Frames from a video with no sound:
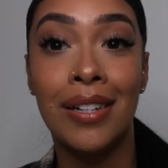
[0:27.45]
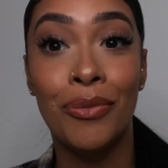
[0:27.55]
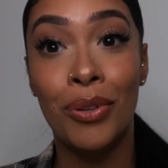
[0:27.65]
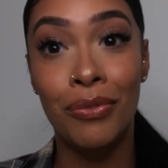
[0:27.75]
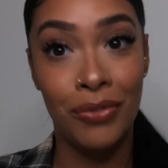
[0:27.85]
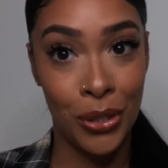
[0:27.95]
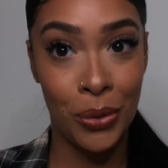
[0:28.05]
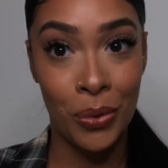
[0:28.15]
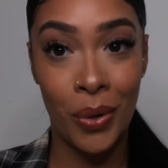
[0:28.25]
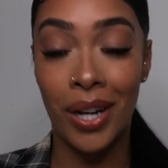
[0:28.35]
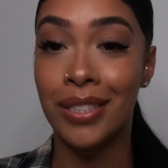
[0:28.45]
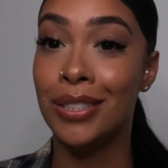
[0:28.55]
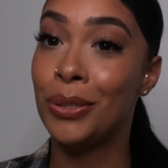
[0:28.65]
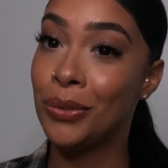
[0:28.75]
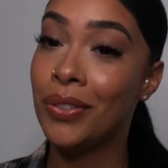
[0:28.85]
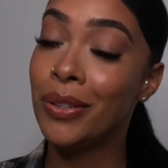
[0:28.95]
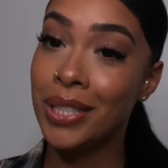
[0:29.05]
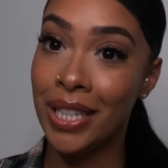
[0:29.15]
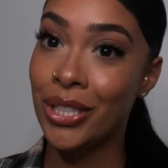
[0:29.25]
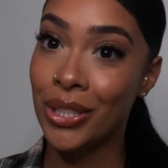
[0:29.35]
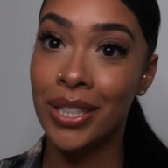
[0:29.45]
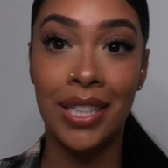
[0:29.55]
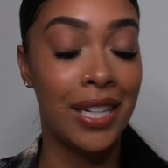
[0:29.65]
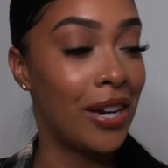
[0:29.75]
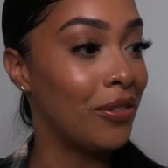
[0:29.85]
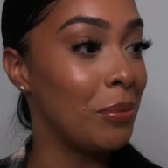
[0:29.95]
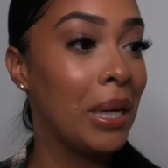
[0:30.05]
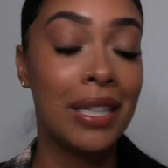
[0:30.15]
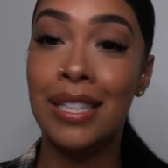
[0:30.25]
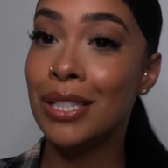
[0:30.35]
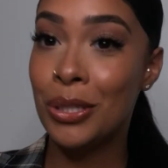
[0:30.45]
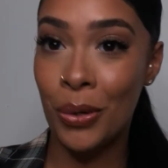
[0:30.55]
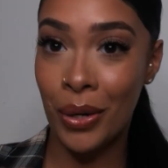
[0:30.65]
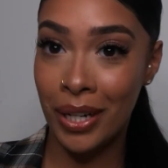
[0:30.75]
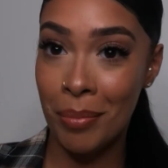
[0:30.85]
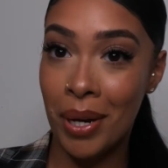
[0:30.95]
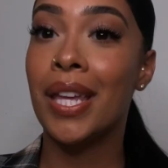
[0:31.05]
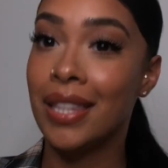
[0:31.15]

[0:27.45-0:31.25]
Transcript: review on a new foundation that everybody is talking about,